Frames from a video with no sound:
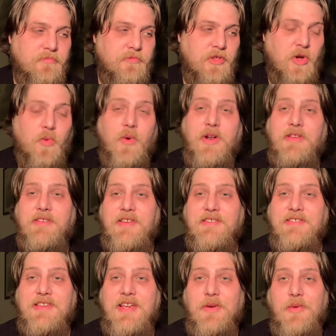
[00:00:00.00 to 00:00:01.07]
You know, what does he
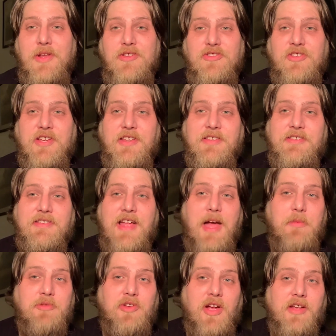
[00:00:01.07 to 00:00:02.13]
see when he's getting
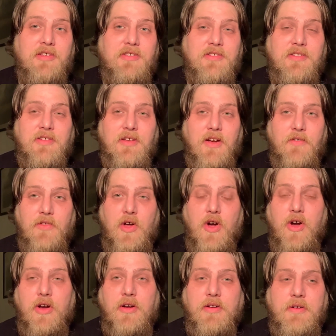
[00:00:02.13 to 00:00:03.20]
snapshots of the
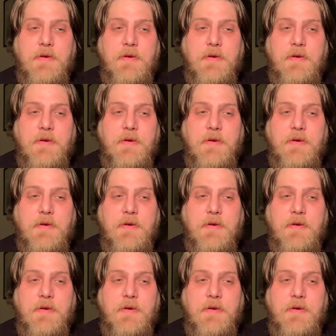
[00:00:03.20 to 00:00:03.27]
heart?